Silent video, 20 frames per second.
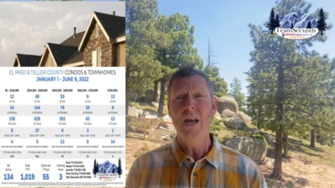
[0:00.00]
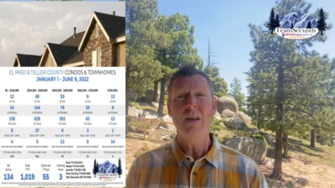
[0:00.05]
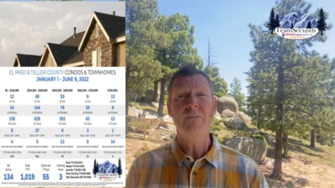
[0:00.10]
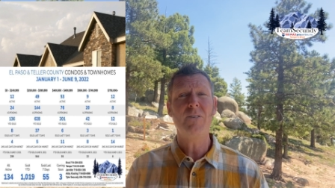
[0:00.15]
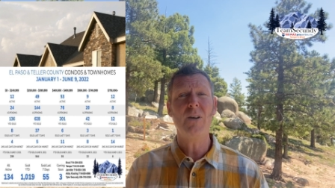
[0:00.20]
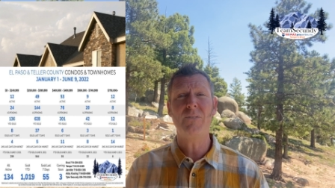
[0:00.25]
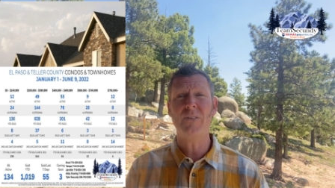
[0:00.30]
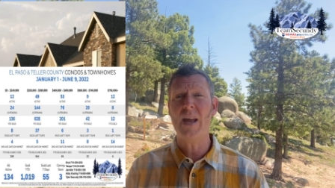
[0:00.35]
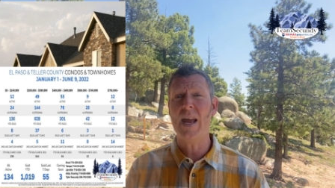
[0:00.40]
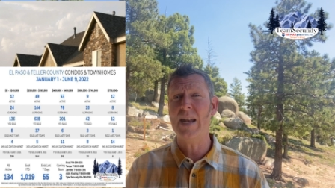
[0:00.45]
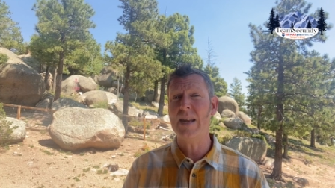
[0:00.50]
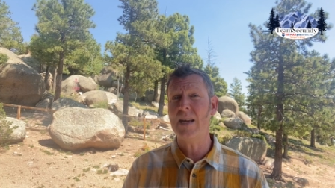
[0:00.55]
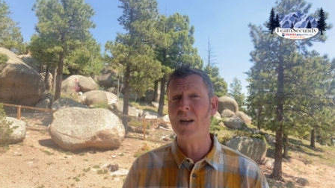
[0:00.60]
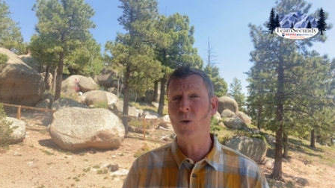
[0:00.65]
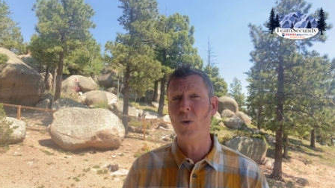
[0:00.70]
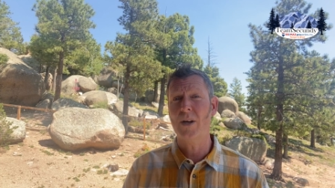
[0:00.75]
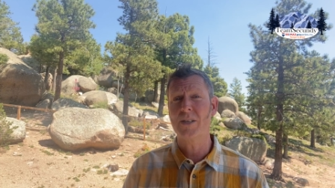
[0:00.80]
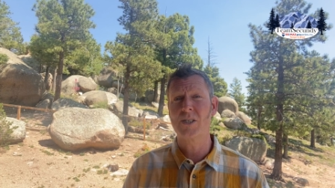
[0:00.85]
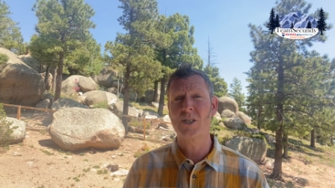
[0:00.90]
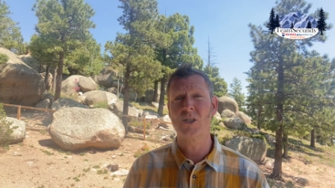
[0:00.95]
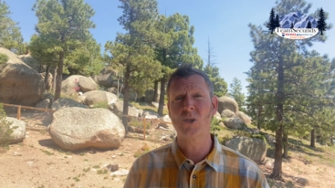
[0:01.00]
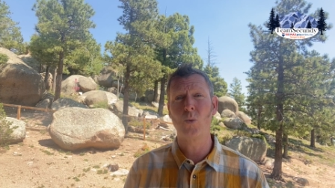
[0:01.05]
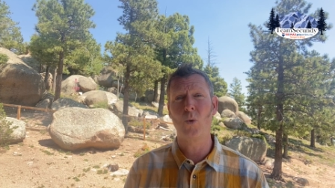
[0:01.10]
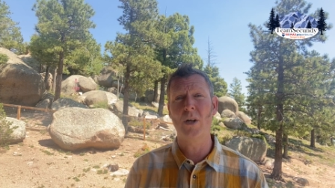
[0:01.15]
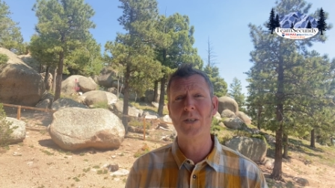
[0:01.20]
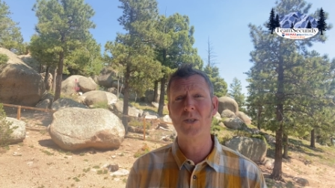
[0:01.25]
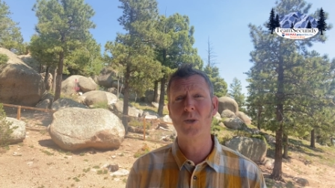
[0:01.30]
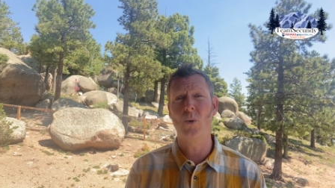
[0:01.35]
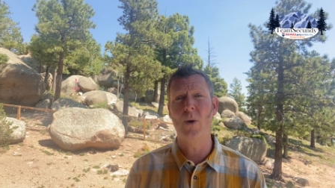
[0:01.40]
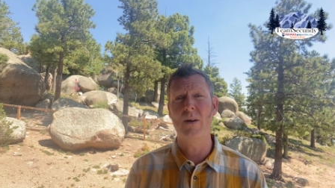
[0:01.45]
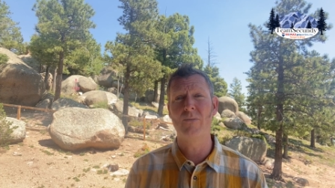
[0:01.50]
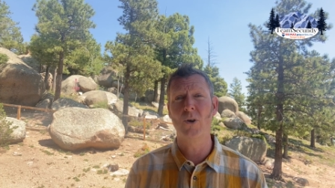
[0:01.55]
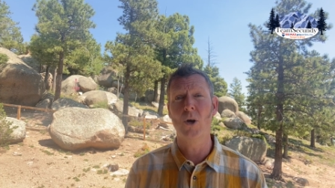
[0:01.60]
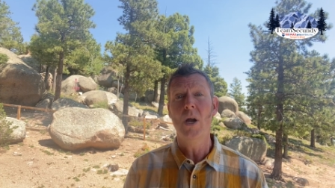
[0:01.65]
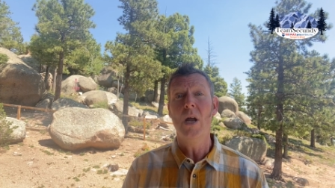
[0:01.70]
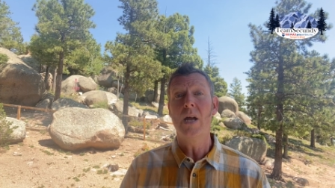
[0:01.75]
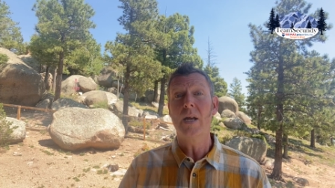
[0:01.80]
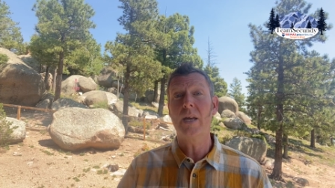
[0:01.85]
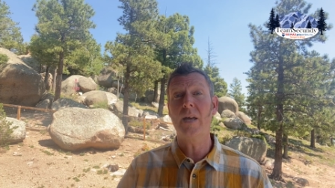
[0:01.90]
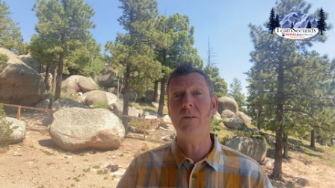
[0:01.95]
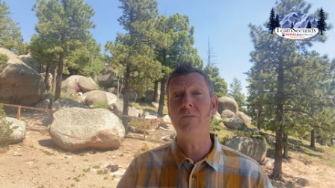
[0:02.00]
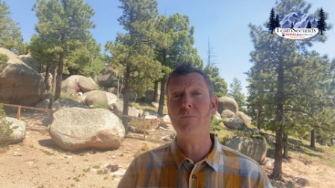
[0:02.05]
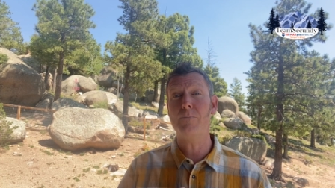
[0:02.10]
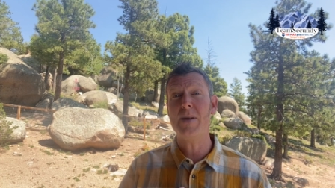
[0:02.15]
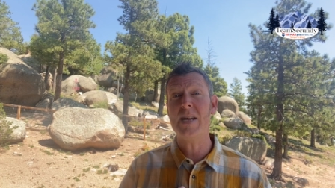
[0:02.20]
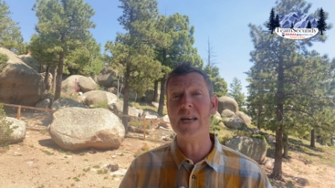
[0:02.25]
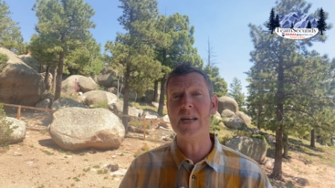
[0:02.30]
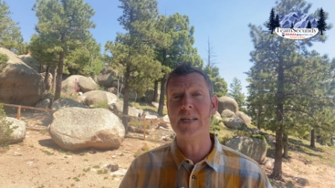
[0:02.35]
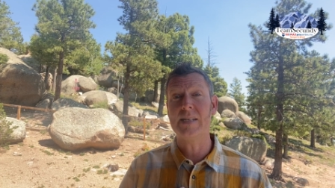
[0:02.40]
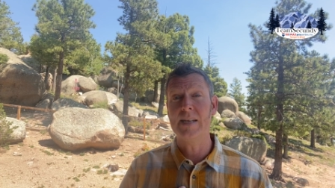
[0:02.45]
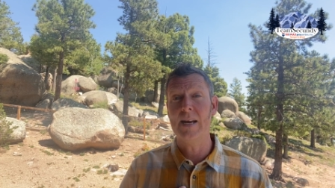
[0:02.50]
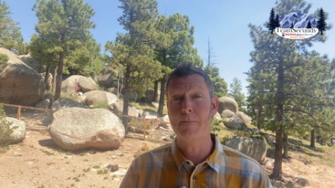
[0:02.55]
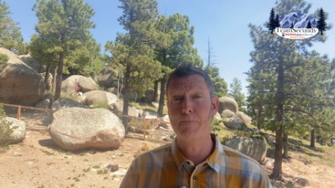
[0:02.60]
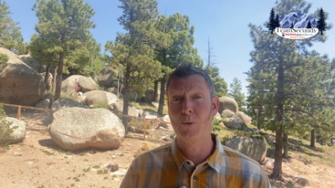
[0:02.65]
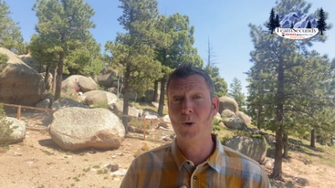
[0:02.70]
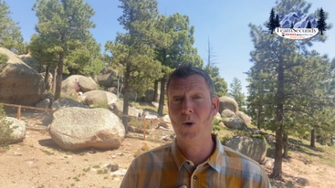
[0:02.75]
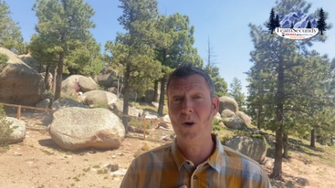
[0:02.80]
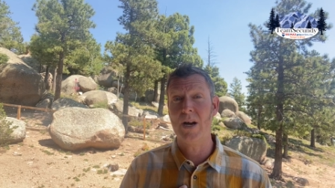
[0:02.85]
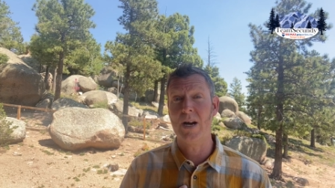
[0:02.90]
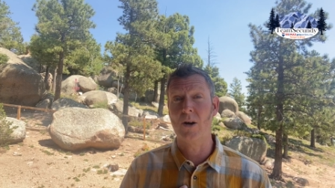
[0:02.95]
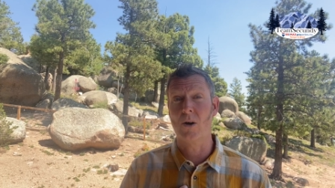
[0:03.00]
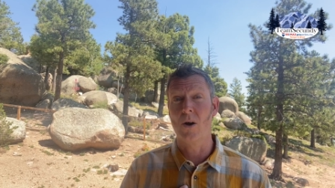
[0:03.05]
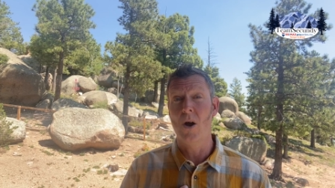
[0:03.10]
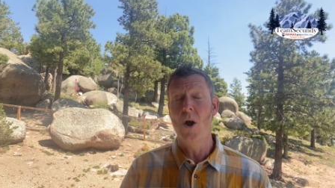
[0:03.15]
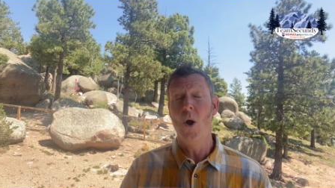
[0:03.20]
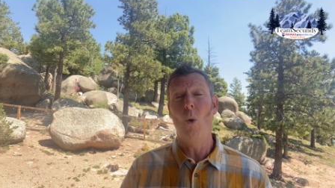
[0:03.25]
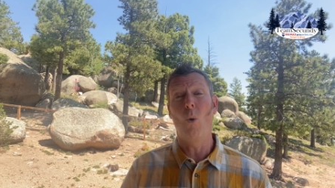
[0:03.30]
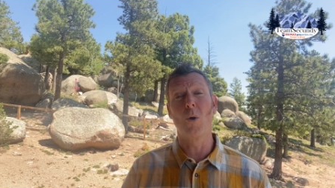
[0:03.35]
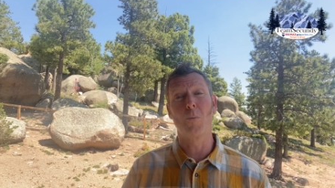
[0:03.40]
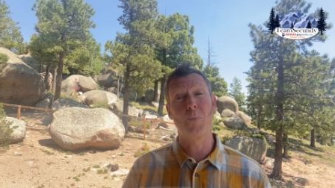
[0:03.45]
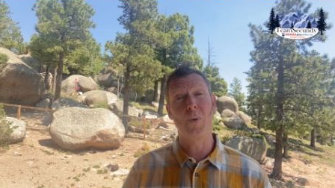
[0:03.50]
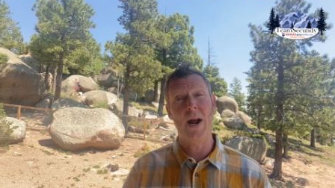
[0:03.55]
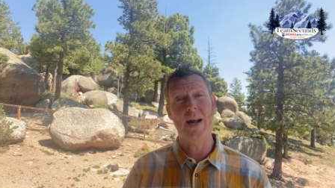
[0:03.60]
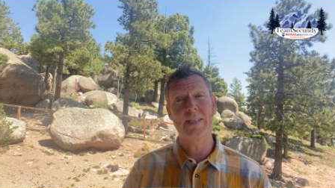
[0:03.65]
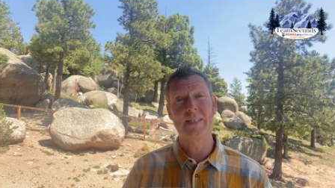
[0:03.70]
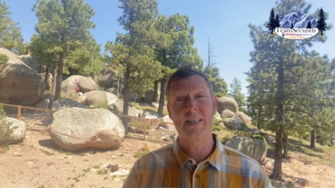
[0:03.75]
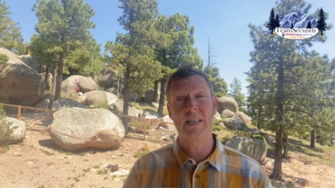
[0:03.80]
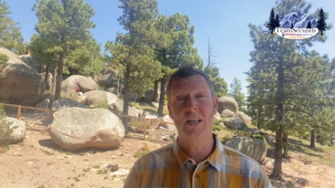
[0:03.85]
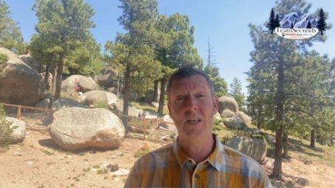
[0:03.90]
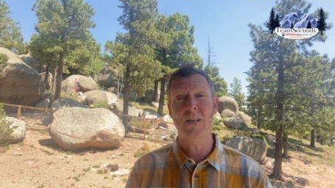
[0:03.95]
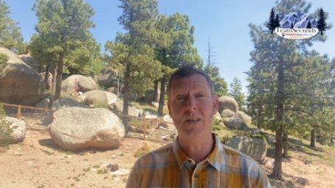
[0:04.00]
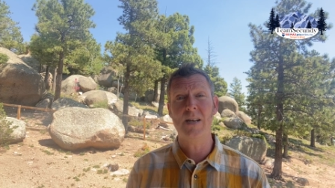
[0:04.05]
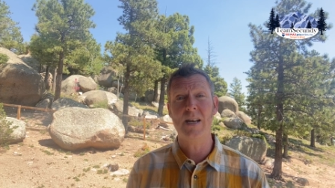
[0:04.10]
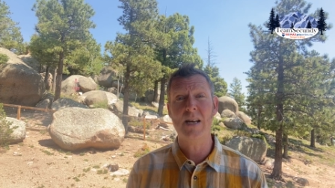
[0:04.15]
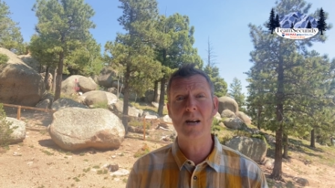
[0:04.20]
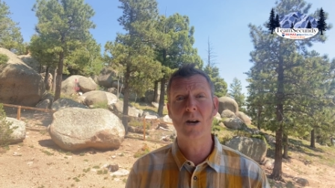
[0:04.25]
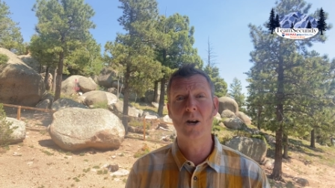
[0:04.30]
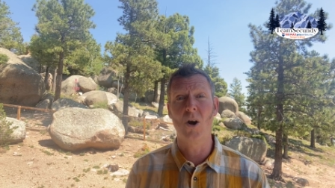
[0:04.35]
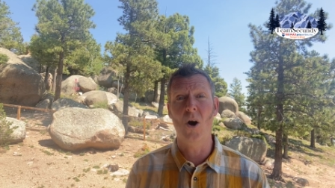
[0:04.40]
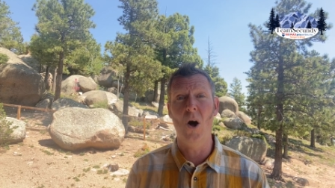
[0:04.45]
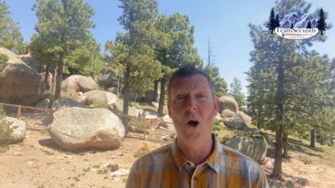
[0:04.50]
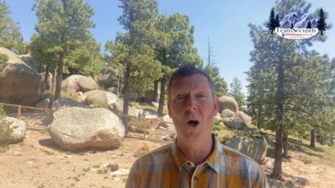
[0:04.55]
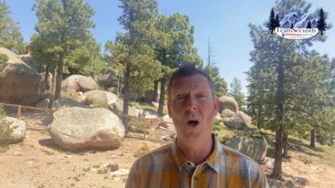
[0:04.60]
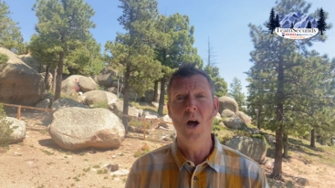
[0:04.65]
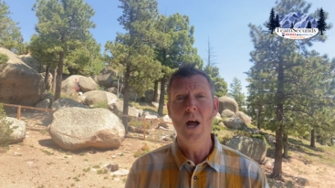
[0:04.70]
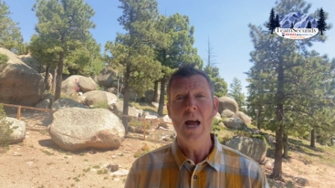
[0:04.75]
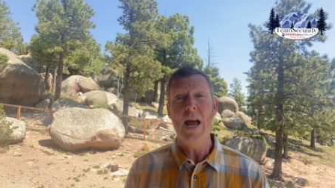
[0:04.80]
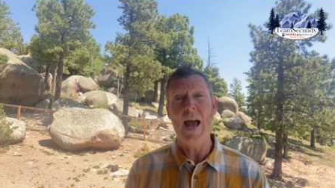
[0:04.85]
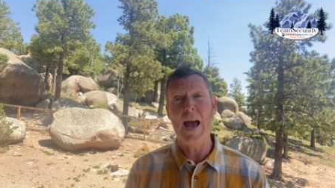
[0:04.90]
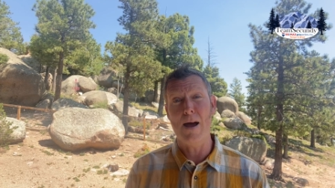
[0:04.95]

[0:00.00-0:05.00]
If you have any questions whatsoever, give me, Tempe Krieger, or Brad Secundy a call,